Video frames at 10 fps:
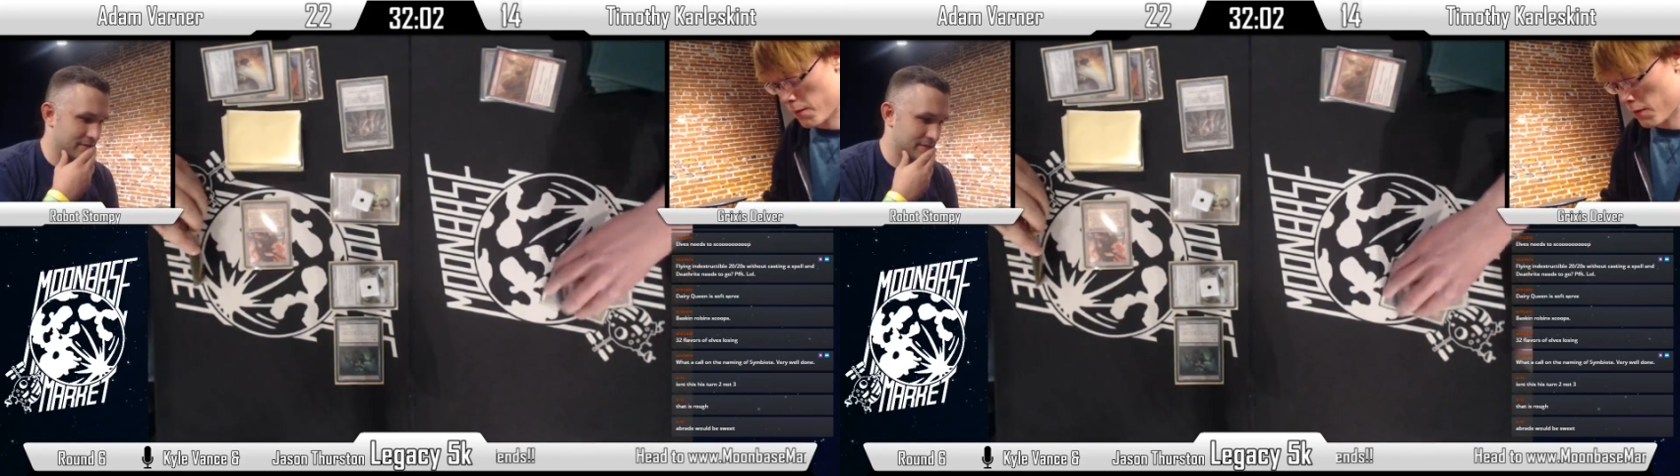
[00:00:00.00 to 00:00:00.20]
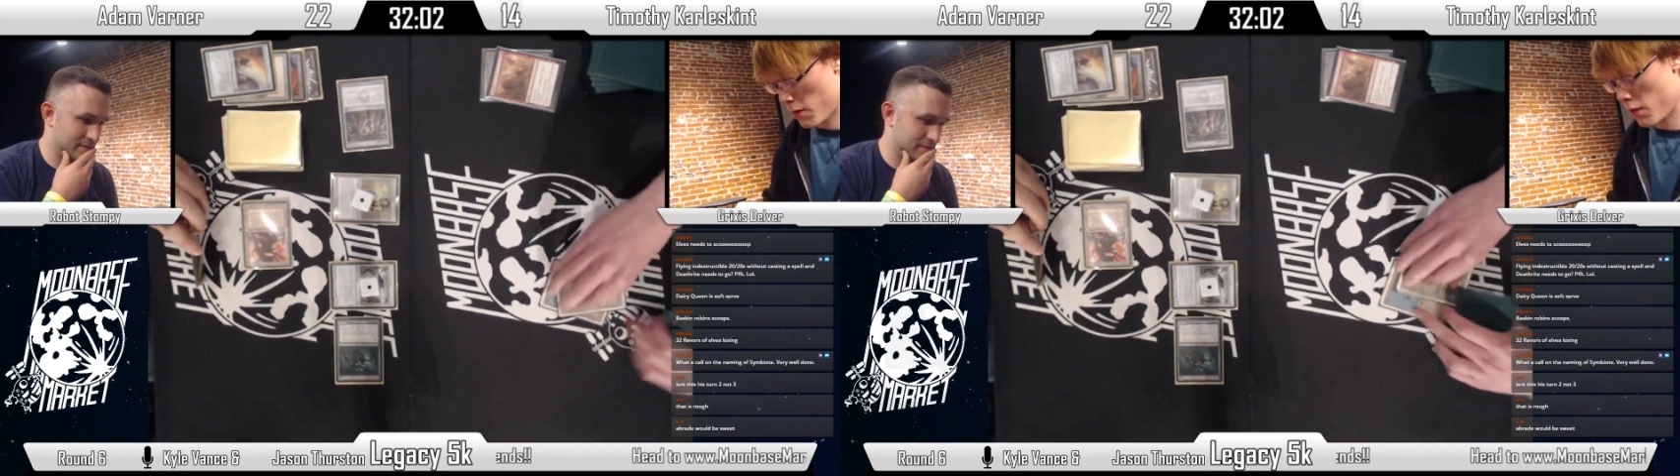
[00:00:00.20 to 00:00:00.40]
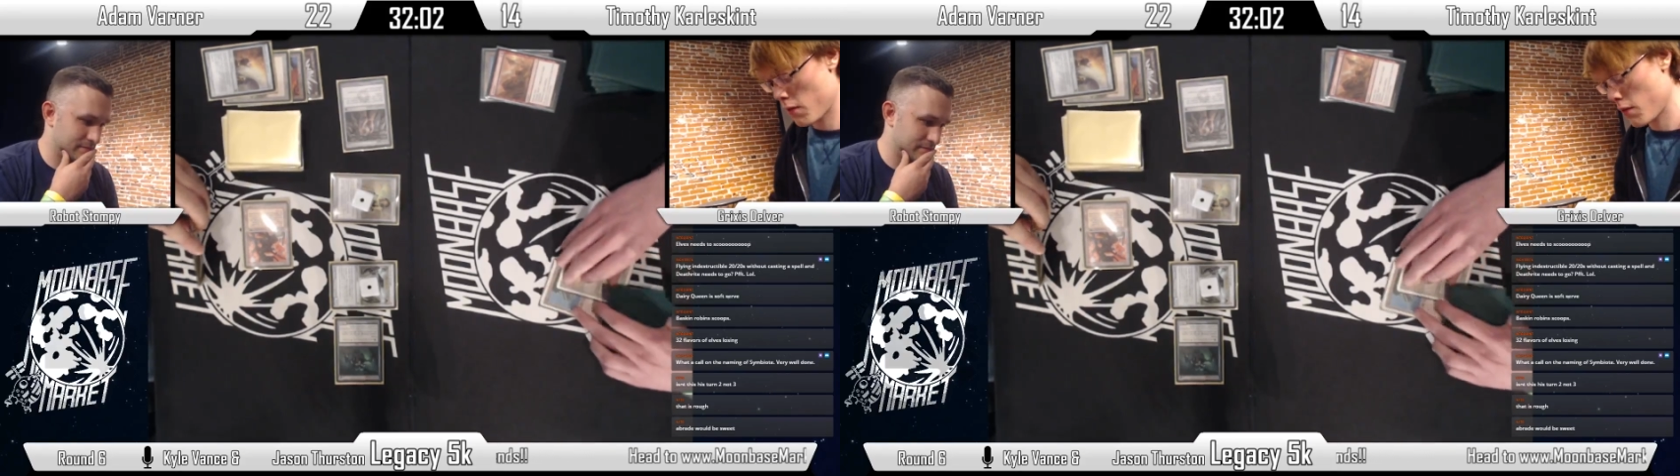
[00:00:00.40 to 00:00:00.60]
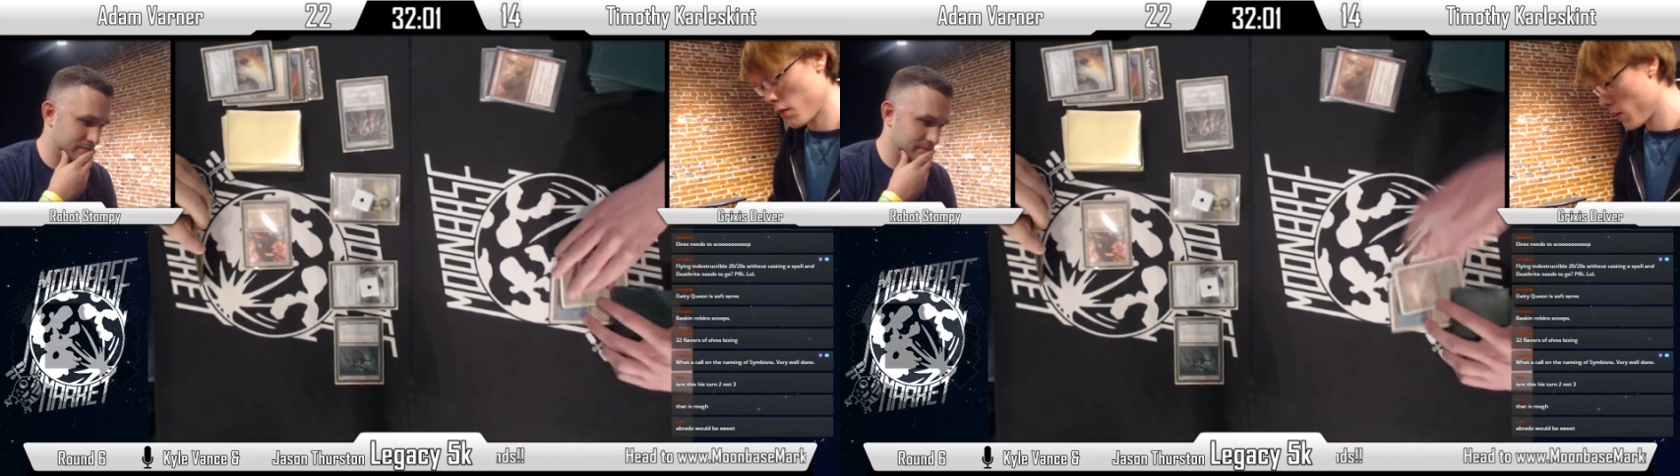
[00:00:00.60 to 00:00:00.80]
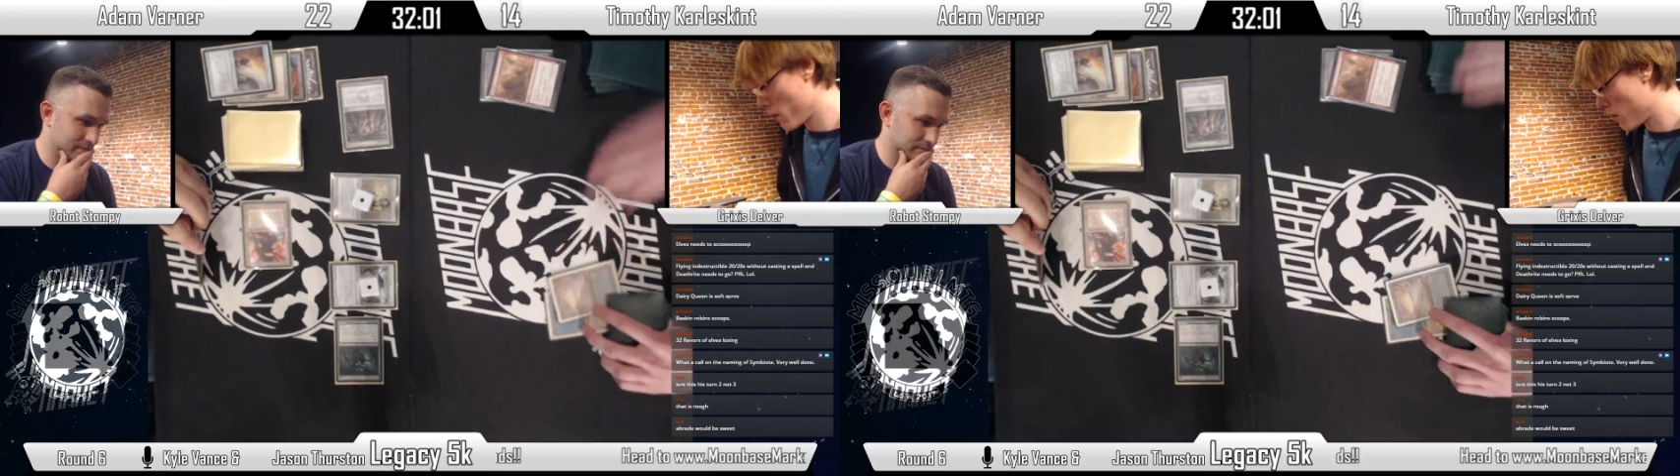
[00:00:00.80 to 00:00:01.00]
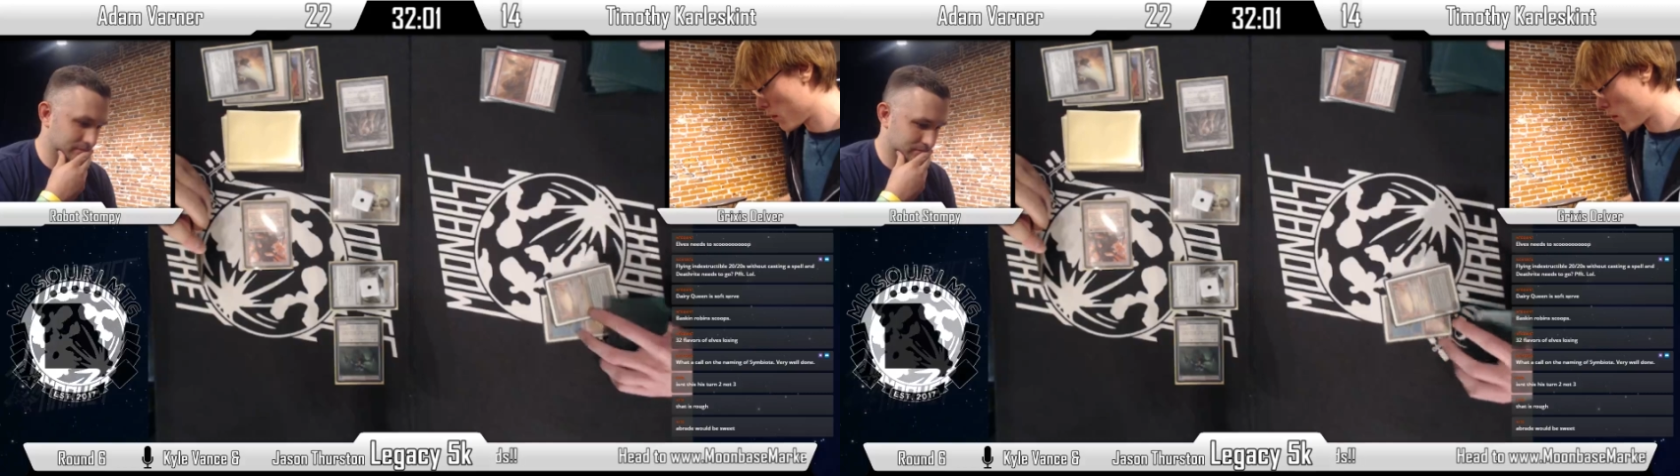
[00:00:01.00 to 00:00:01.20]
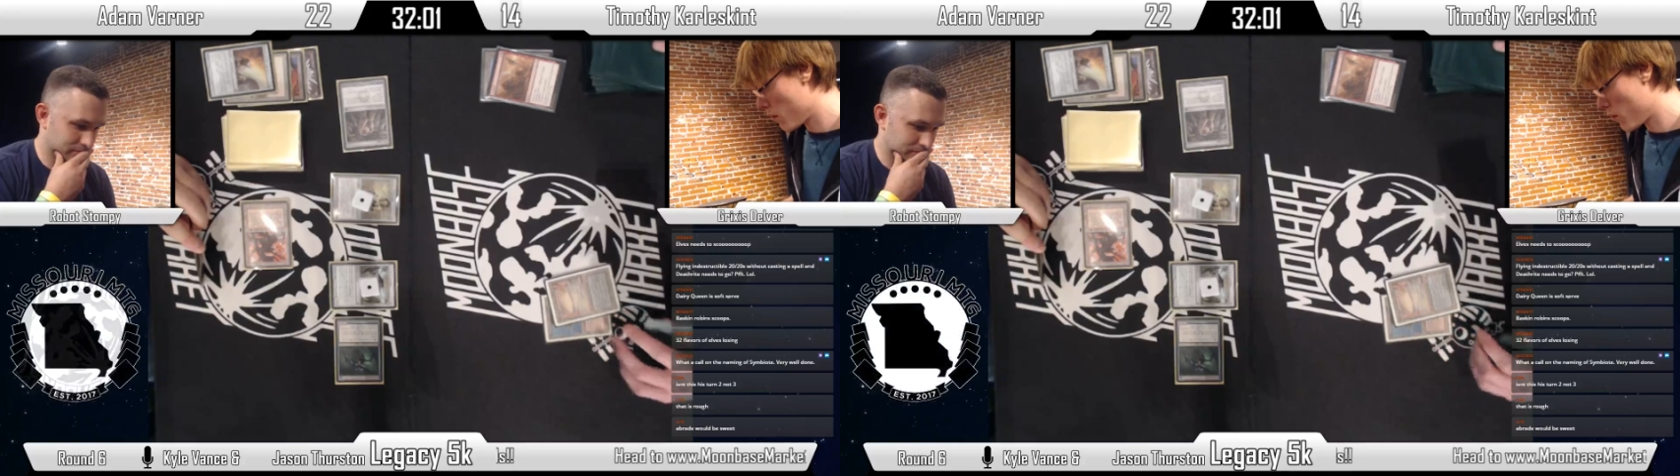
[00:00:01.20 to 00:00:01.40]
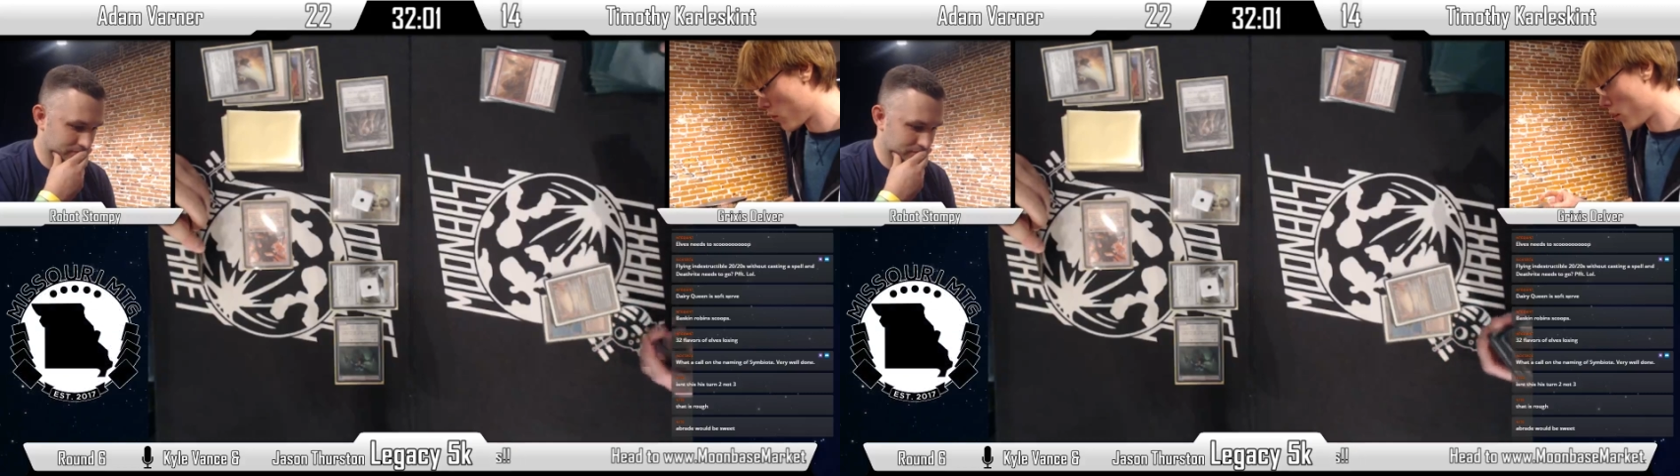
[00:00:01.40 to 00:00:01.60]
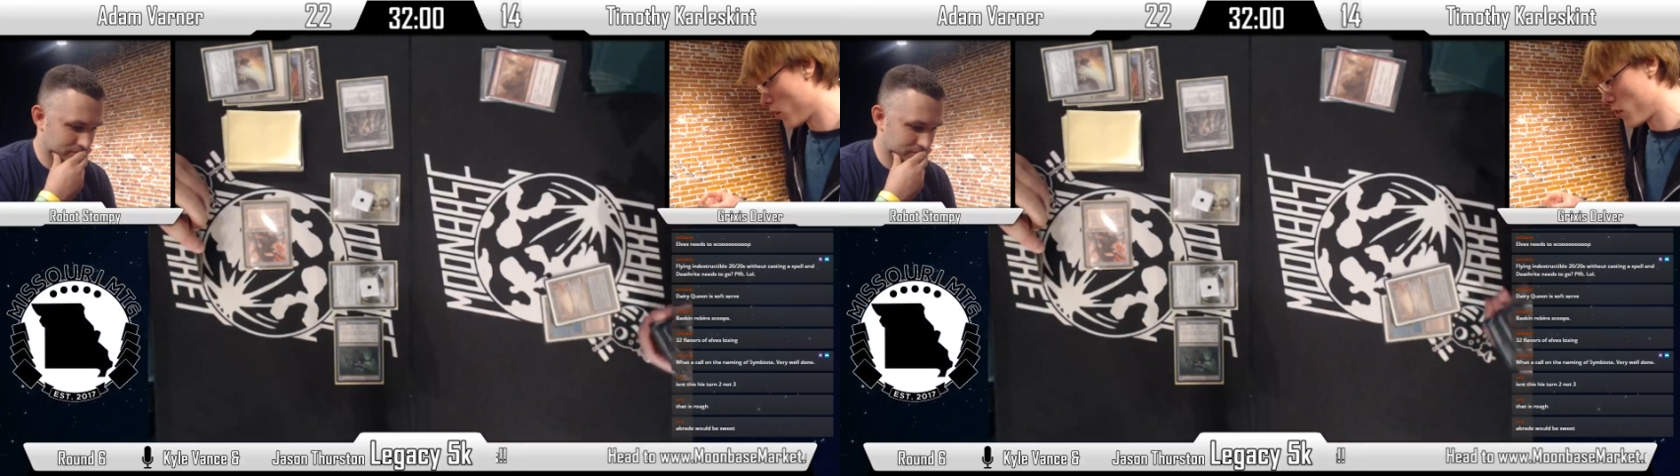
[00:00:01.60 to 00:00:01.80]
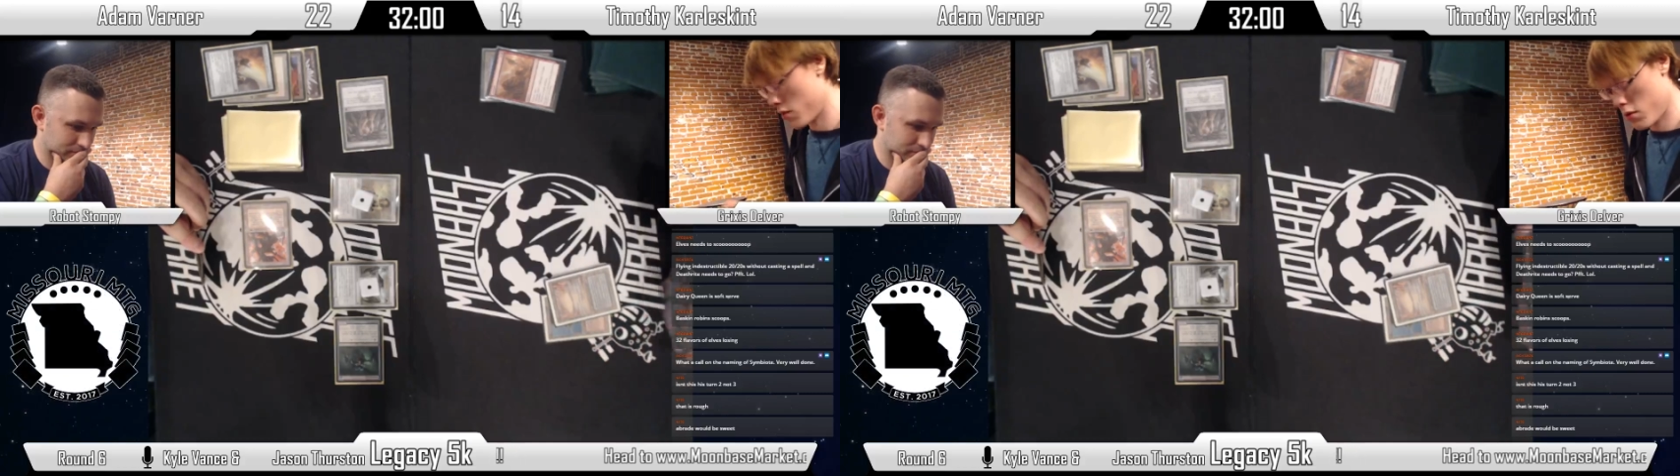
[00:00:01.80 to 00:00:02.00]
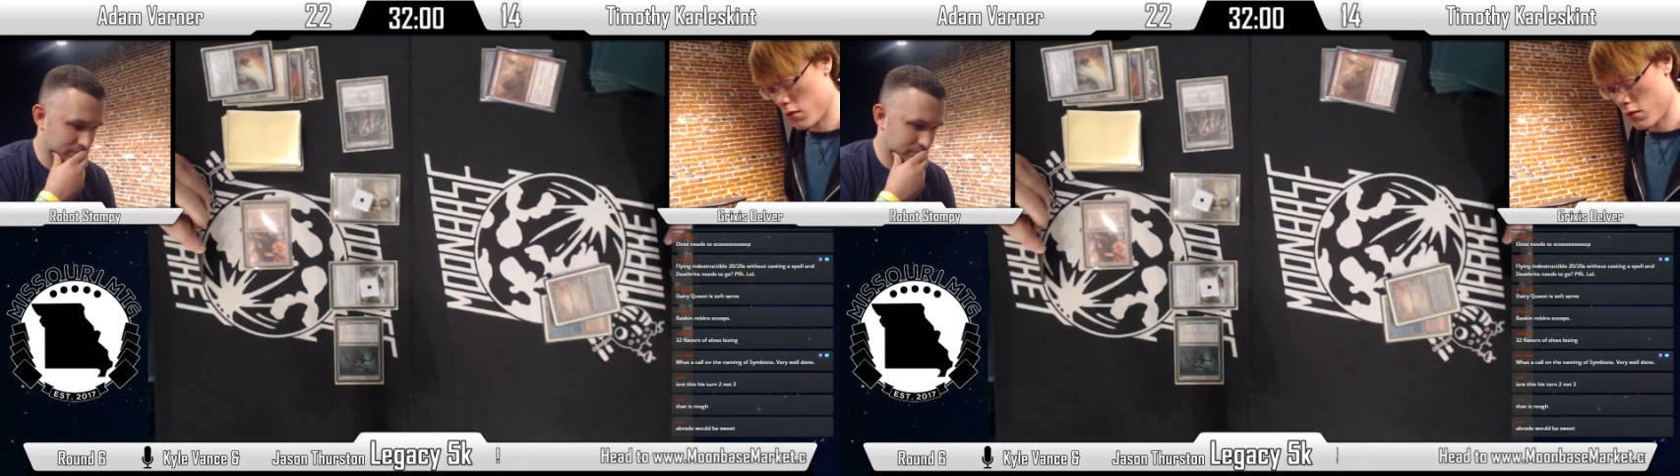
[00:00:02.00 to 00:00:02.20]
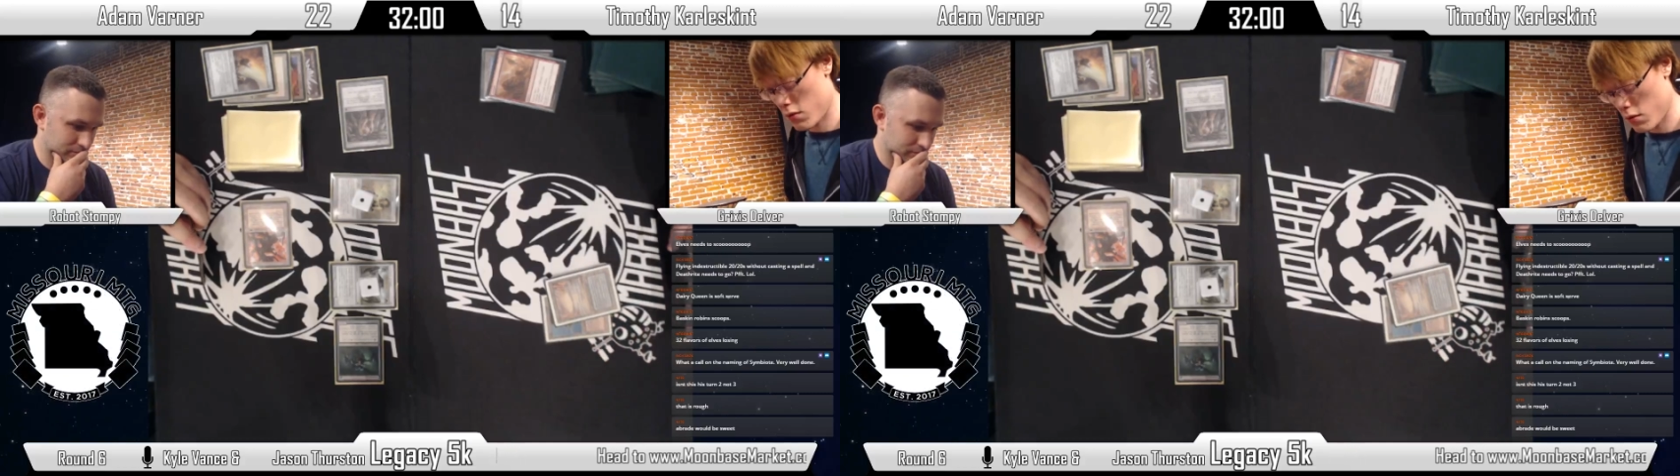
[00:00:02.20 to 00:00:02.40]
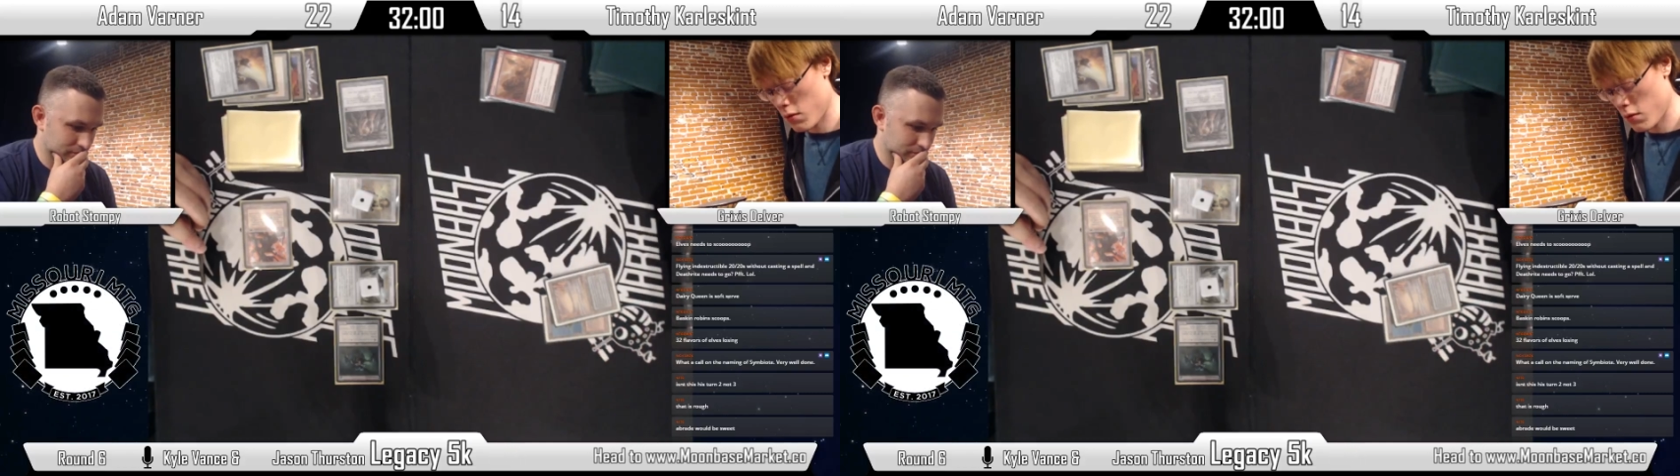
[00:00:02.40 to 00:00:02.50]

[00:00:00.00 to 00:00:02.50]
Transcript: Varner goes up to 23.